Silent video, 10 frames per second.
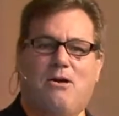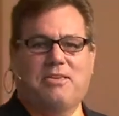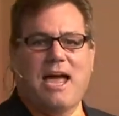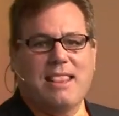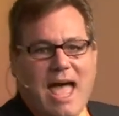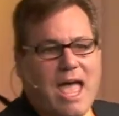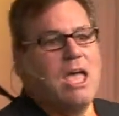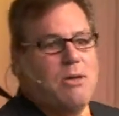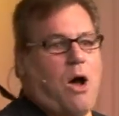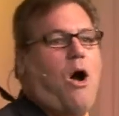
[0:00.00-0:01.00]
going to take that
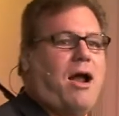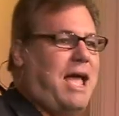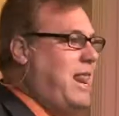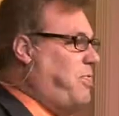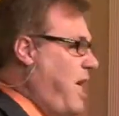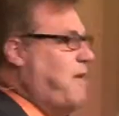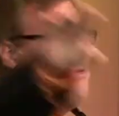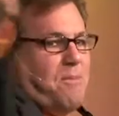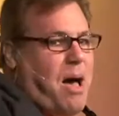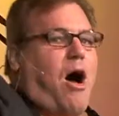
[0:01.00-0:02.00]
hard-headed thing
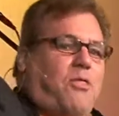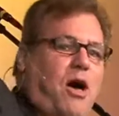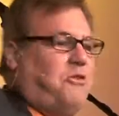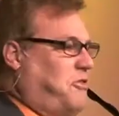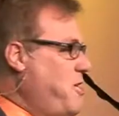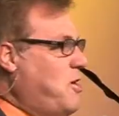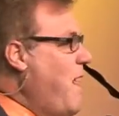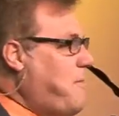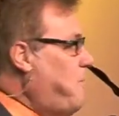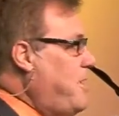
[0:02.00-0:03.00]
from all those, and you don't
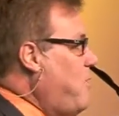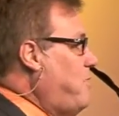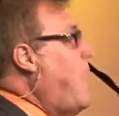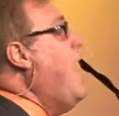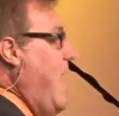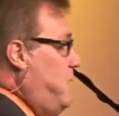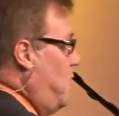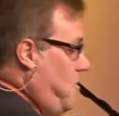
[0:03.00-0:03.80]
have to put it on tape. It was on